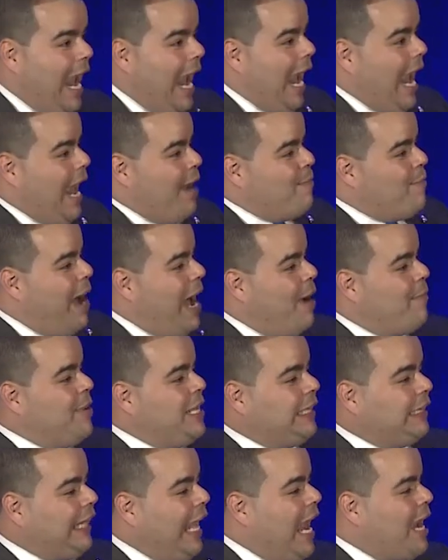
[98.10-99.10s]
And
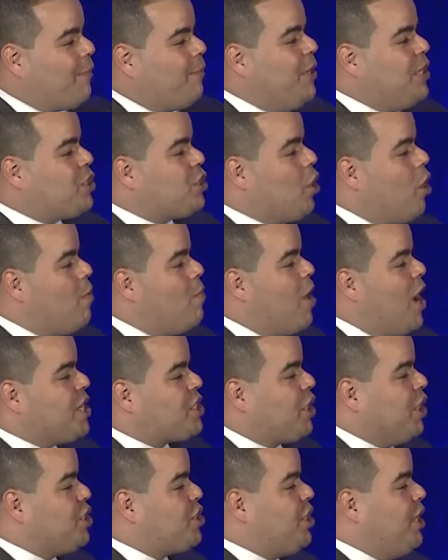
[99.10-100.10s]
mommy thanked me so much
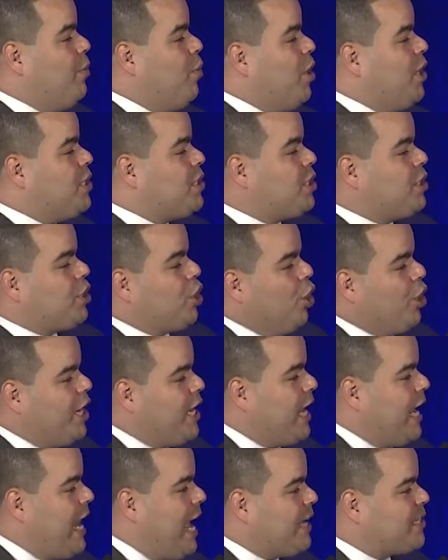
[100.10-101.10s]
because she was,
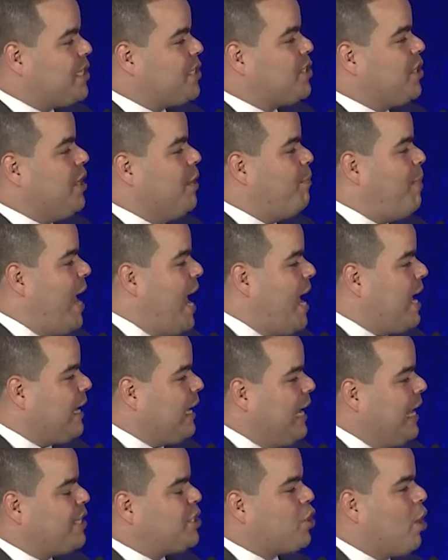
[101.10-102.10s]
couldn't get access to the bank
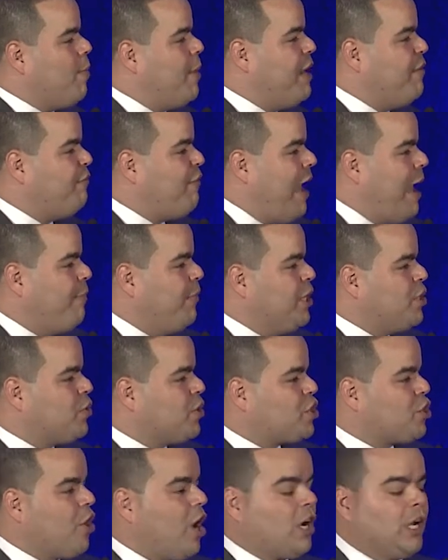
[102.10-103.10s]
and like so many families
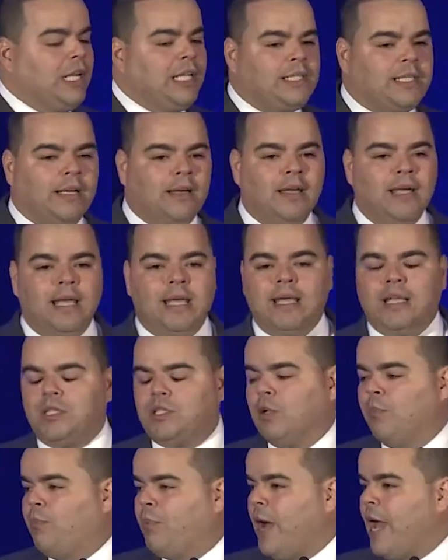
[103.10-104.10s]
were struggling to,
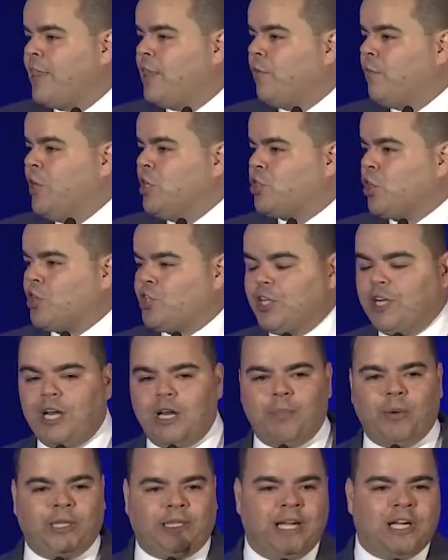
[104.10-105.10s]
to buy the resource she
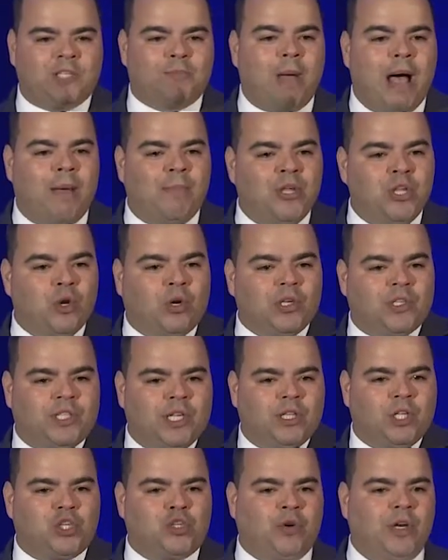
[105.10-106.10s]
needed. But there's mommy, you can
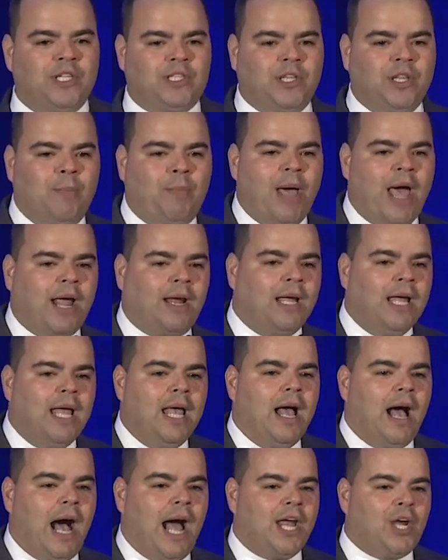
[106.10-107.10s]
see the trees in the back.
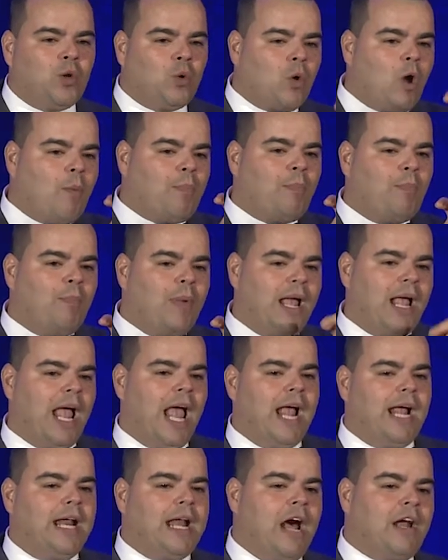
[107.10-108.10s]
I grew up
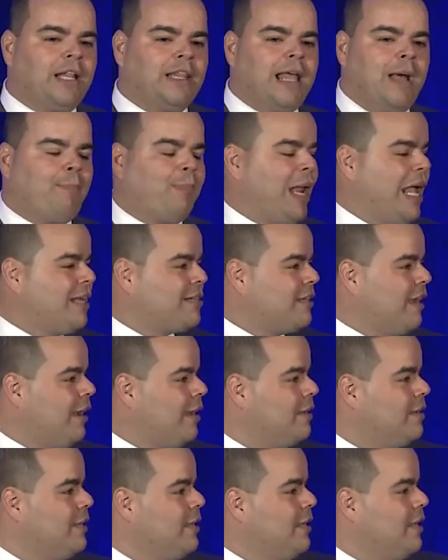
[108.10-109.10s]
hanging out in that
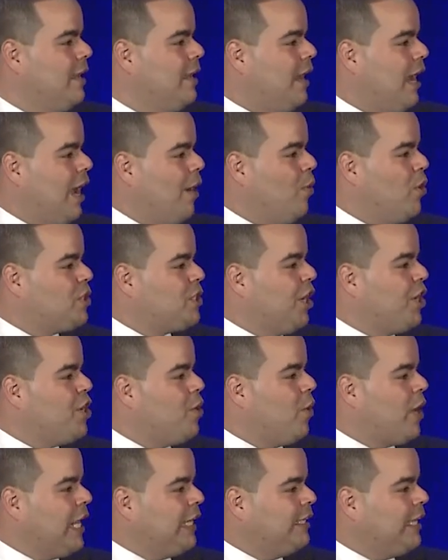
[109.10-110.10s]
plaza. I won't tell
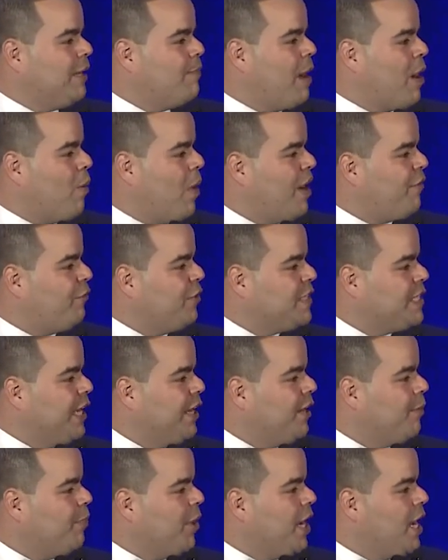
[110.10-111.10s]
you what I did, my wife is
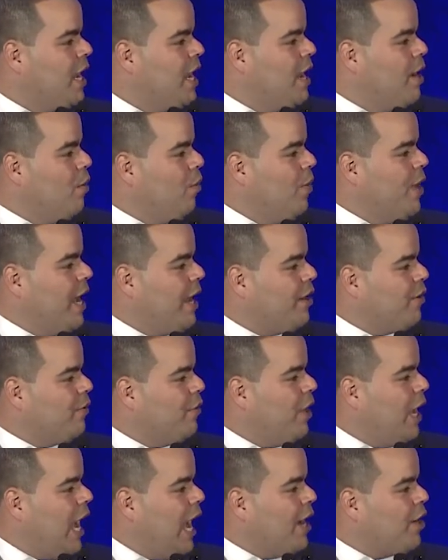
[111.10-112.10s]
here, but we had a,
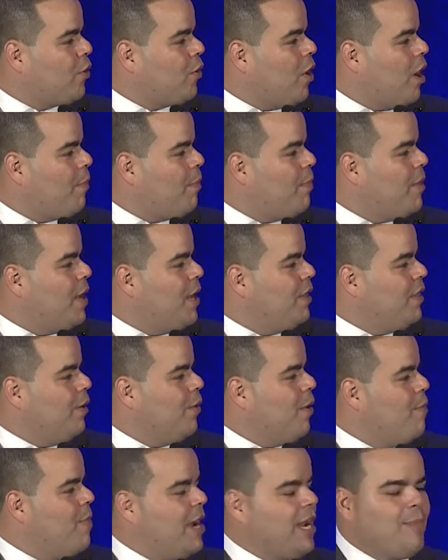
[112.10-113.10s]
I grew up
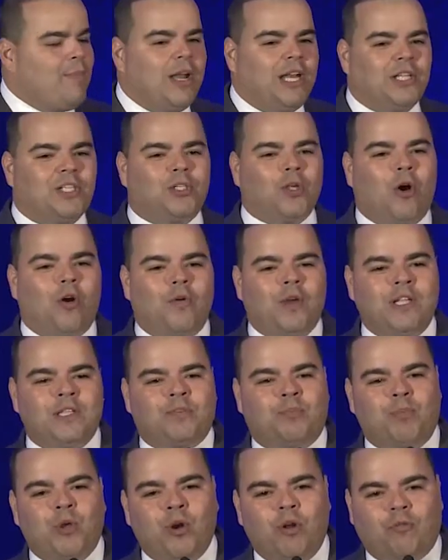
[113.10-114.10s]
there were many, many
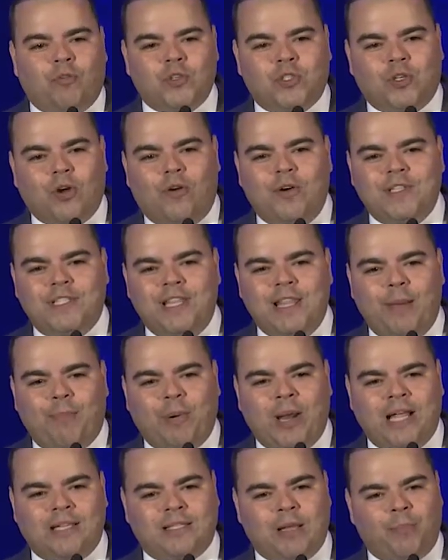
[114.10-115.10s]
stories, beautiful stories in that
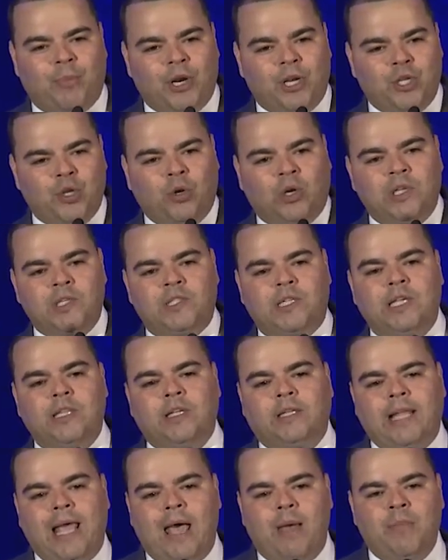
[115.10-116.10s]
plaza, but you can see
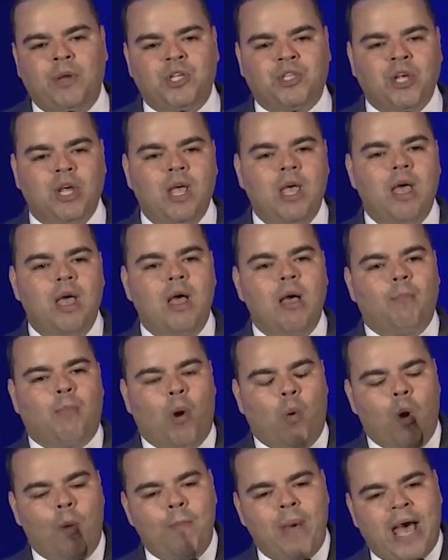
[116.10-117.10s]
the damage
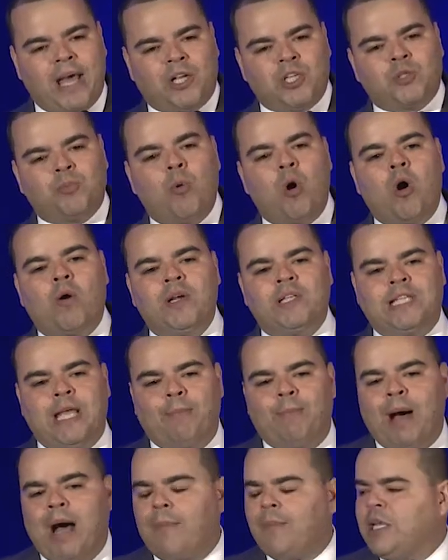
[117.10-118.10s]
but what matters more is
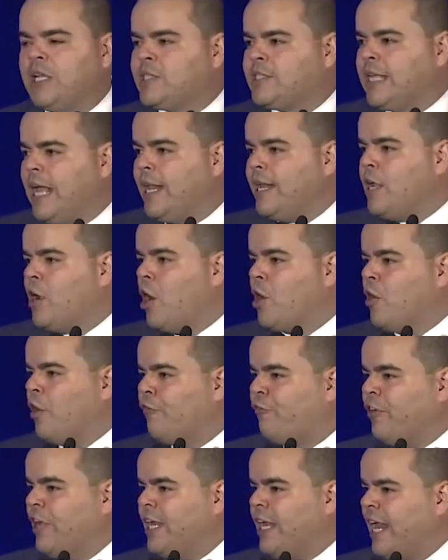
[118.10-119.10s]
that mommy is standing on her
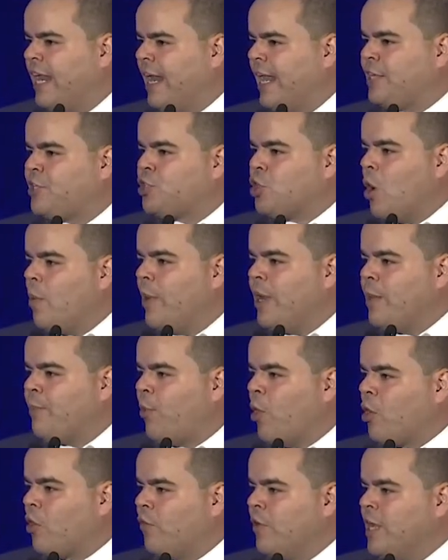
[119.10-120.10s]
feet, and like so many
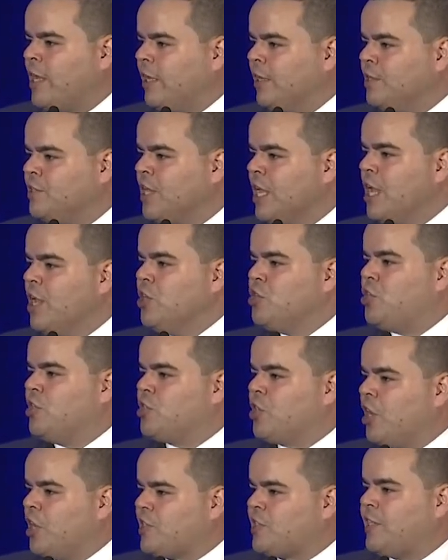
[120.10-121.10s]
Puerto Ricans,
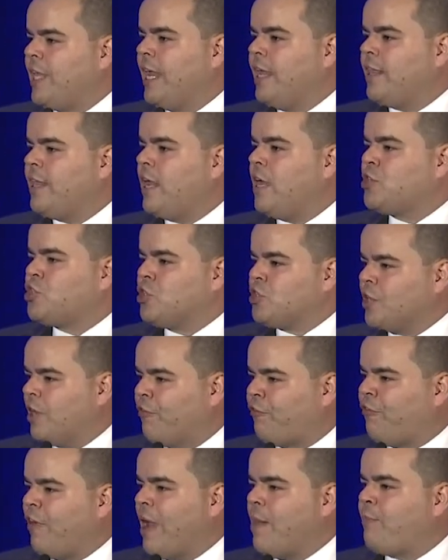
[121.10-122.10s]
she's gonna stay there, she's
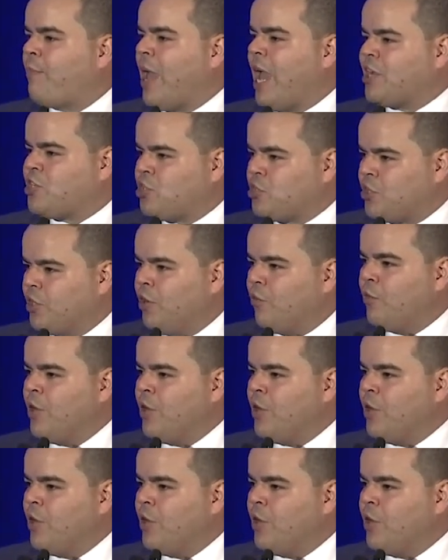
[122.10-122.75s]
gonna fight back, she's gonna